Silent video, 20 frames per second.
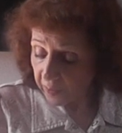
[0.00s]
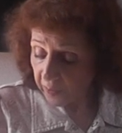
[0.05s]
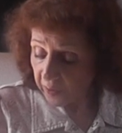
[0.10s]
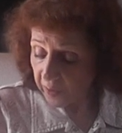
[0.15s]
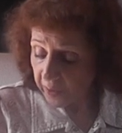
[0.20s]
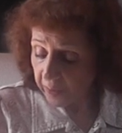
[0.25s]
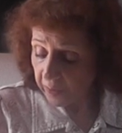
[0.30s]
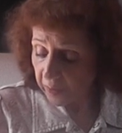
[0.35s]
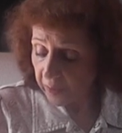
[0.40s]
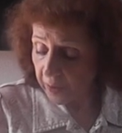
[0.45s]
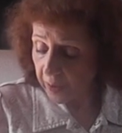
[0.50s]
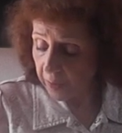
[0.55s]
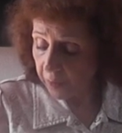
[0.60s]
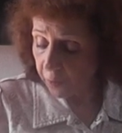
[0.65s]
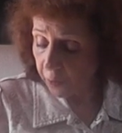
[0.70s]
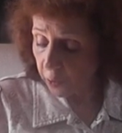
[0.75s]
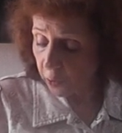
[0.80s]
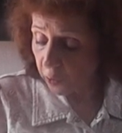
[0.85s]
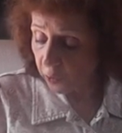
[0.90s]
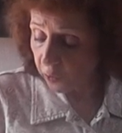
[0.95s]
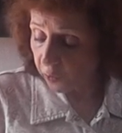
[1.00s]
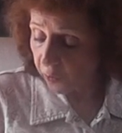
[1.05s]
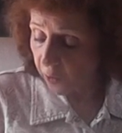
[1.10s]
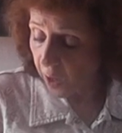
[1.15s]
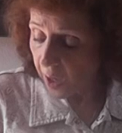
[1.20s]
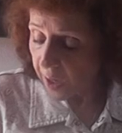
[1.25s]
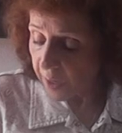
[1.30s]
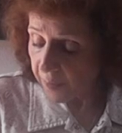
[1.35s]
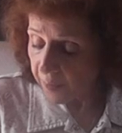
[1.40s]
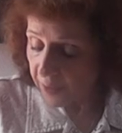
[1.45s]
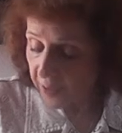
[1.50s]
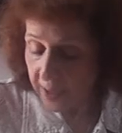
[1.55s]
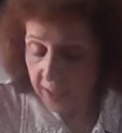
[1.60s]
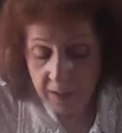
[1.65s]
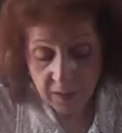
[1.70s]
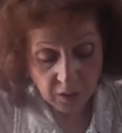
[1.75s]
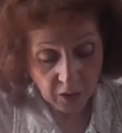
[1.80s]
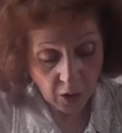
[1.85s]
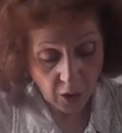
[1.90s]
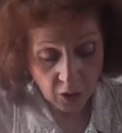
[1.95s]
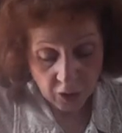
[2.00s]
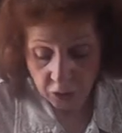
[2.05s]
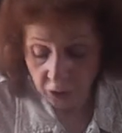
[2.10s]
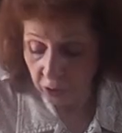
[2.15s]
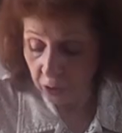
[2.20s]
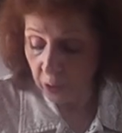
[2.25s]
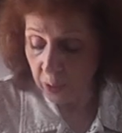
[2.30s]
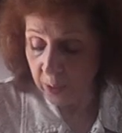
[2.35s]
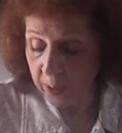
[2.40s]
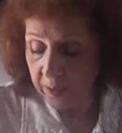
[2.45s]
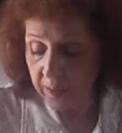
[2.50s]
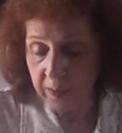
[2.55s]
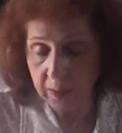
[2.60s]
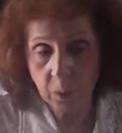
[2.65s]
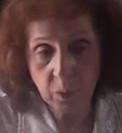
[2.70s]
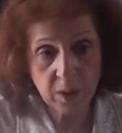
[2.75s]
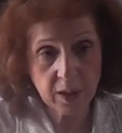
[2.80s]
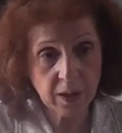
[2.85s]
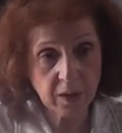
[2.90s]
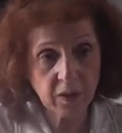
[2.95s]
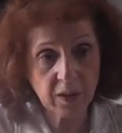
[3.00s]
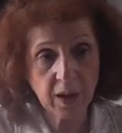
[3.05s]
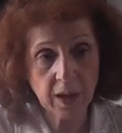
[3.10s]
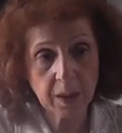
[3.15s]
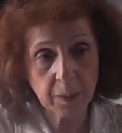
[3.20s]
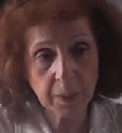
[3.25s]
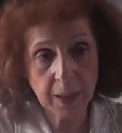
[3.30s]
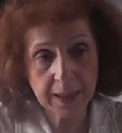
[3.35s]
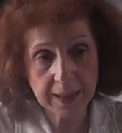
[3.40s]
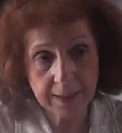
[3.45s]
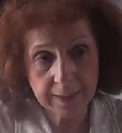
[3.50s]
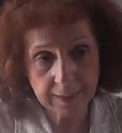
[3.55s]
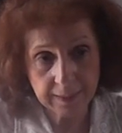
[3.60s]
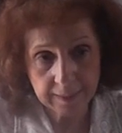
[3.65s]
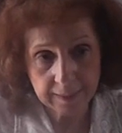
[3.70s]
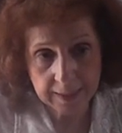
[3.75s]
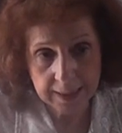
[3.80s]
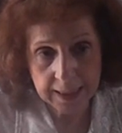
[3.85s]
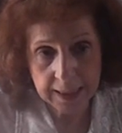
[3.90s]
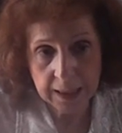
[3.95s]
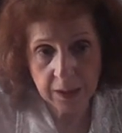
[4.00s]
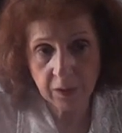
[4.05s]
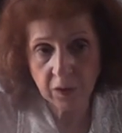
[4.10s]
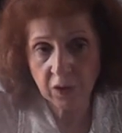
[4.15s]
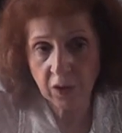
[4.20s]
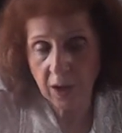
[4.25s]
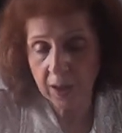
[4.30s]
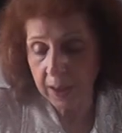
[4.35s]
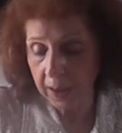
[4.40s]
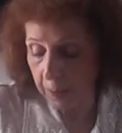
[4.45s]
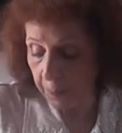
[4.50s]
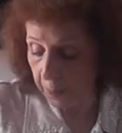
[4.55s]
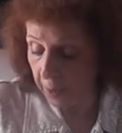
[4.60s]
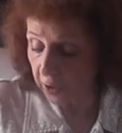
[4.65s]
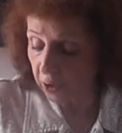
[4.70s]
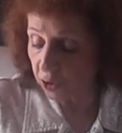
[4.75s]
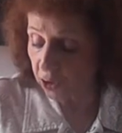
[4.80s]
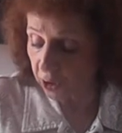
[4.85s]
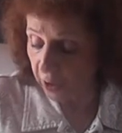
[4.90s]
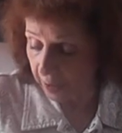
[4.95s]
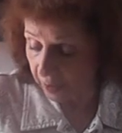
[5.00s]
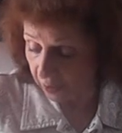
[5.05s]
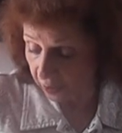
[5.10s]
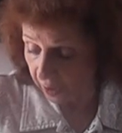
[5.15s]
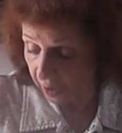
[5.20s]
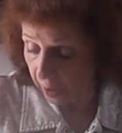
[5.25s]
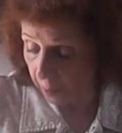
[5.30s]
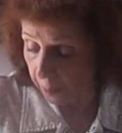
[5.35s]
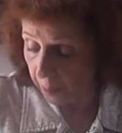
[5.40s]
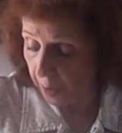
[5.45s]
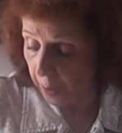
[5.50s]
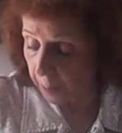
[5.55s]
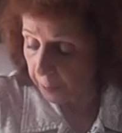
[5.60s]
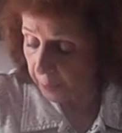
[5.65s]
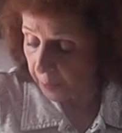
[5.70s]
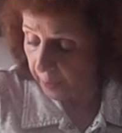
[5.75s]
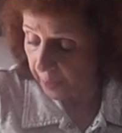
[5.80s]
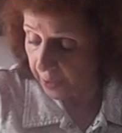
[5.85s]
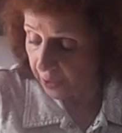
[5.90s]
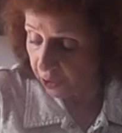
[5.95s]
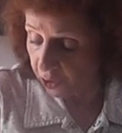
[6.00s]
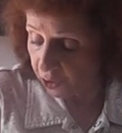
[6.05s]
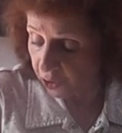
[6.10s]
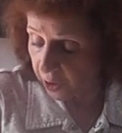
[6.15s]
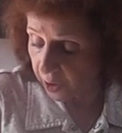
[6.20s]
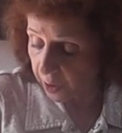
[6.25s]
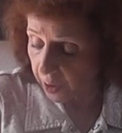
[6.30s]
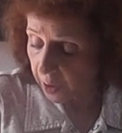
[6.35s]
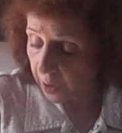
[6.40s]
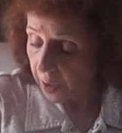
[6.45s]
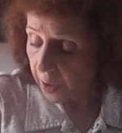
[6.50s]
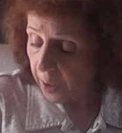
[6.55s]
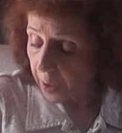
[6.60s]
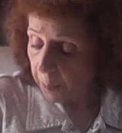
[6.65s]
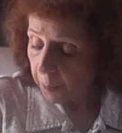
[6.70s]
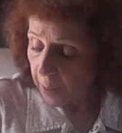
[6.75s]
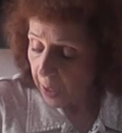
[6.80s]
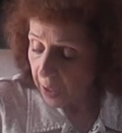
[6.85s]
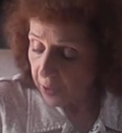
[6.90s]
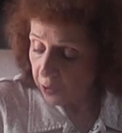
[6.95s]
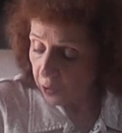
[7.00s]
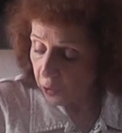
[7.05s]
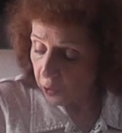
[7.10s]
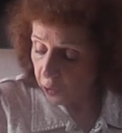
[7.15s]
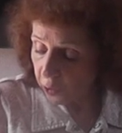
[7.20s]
60 and verse 5. These all show us that when it's talking about the sea, it's talking about Gentile population. Matthew